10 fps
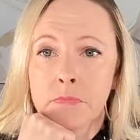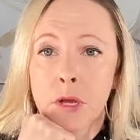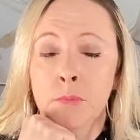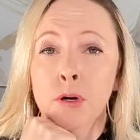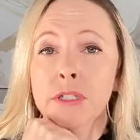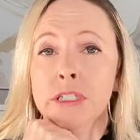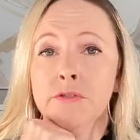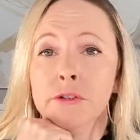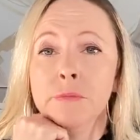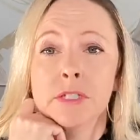most
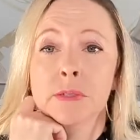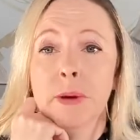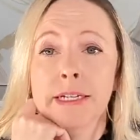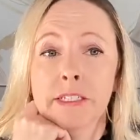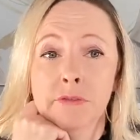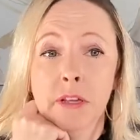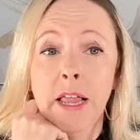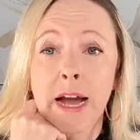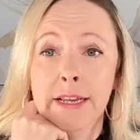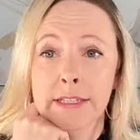of your prospective
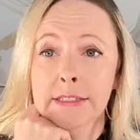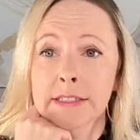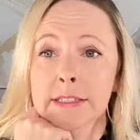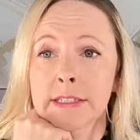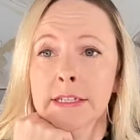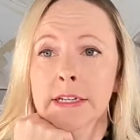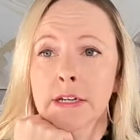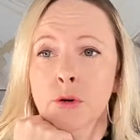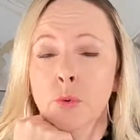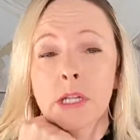clients
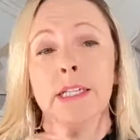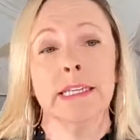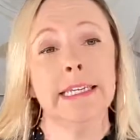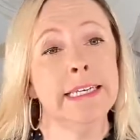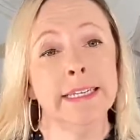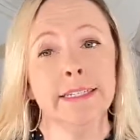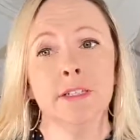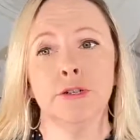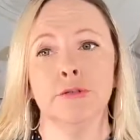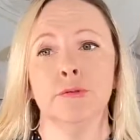will
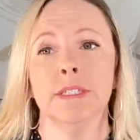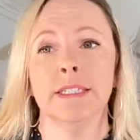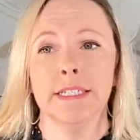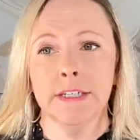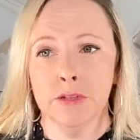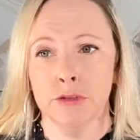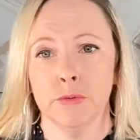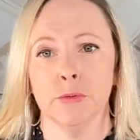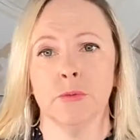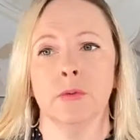need to see
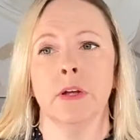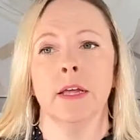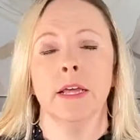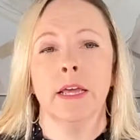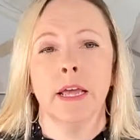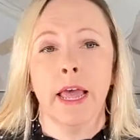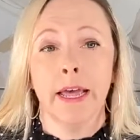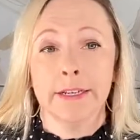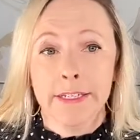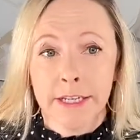you
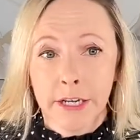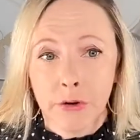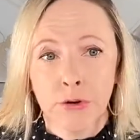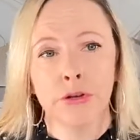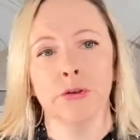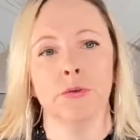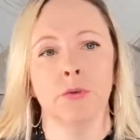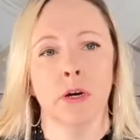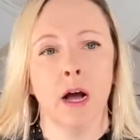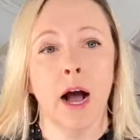and hear
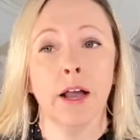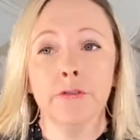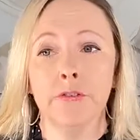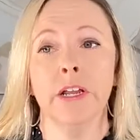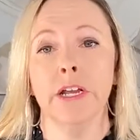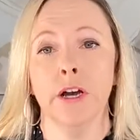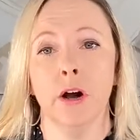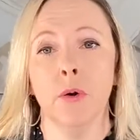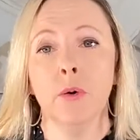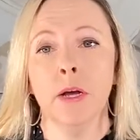you on
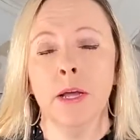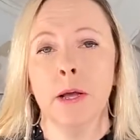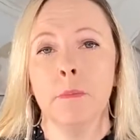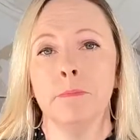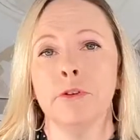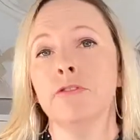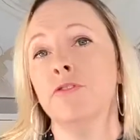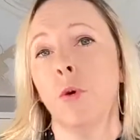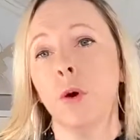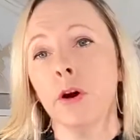video
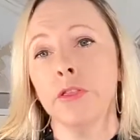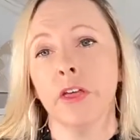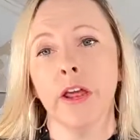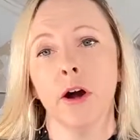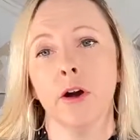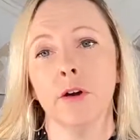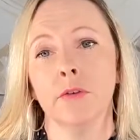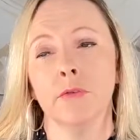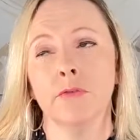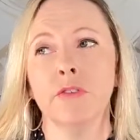before they
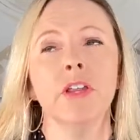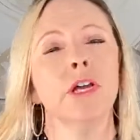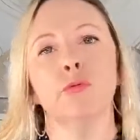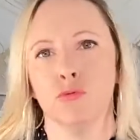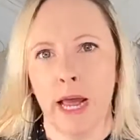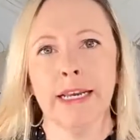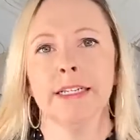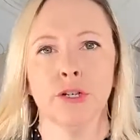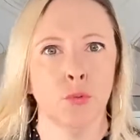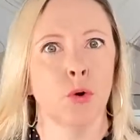are feeling ready
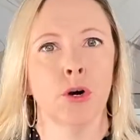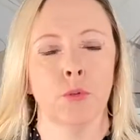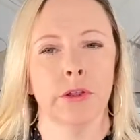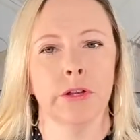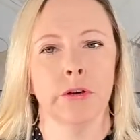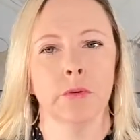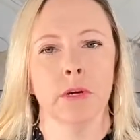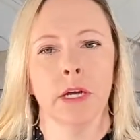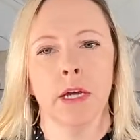to work with you,